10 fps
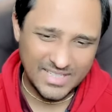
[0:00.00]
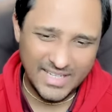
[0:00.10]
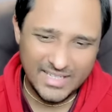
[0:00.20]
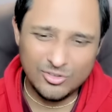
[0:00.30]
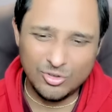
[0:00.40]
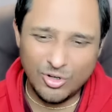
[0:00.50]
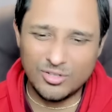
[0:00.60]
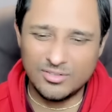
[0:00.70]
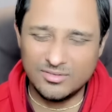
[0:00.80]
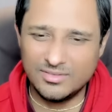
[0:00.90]
in
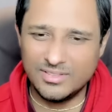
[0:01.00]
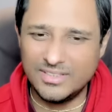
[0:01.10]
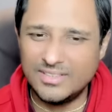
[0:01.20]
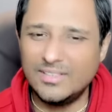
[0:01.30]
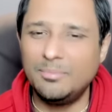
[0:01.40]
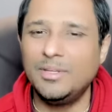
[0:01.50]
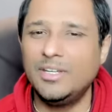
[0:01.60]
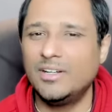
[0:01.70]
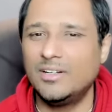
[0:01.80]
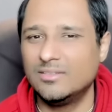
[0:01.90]
short, this is a
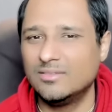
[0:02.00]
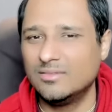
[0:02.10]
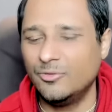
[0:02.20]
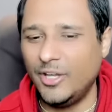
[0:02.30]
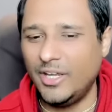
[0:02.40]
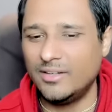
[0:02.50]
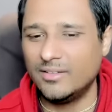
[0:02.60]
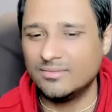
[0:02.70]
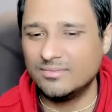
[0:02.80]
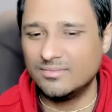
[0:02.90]
period where
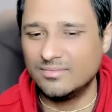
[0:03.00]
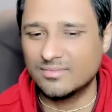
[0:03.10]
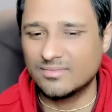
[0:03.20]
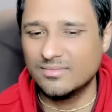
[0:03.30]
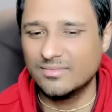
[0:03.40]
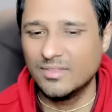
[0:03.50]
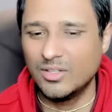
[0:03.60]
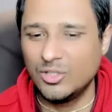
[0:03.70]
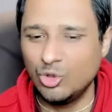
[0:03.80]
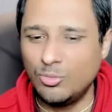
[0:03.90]

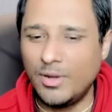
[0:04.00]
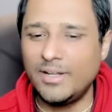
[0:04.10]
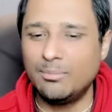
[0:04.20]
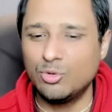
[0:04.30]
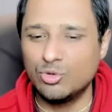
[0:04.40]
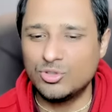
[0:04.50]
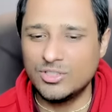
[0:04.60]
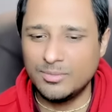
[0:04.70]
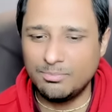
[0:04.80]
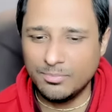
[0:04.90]
you might approach
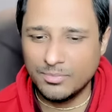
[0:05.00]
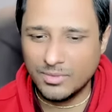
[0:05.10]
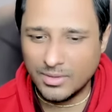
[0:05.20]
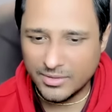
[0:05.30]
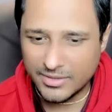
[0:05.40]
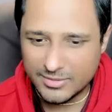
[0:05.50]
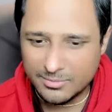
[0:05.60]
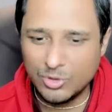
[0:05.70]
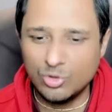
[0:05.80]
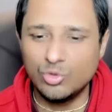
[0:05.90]
dip, uh,
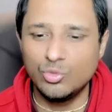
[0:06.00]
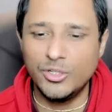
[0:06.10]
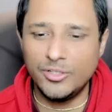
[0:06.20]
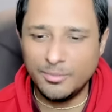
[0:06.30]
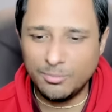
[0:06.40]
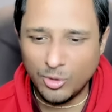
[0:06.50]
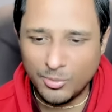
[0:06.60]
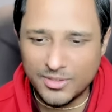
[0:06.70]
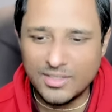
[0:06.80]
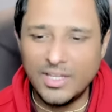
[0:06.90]
disputes with
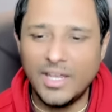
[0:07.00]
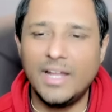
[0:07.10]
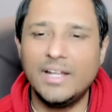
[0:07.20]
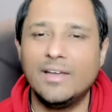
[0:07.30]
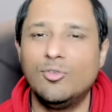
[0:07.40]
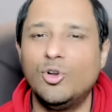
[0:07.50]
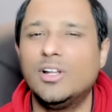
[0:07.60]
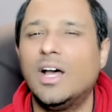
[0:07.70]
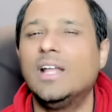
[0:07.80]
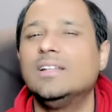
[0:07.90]
diplomacy and avoid
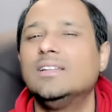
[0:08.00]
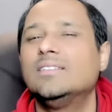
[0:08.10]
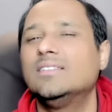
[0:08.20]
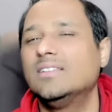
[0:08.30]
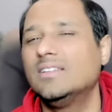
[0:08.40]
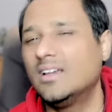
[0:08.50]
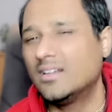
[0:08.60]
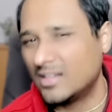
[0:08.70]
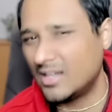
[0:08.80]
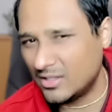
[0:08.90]
unnecessary
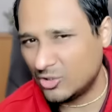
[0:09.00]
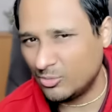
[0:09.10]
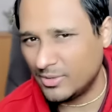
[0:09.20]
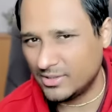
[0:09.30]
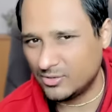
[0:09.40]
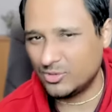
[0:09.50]
ar arguments.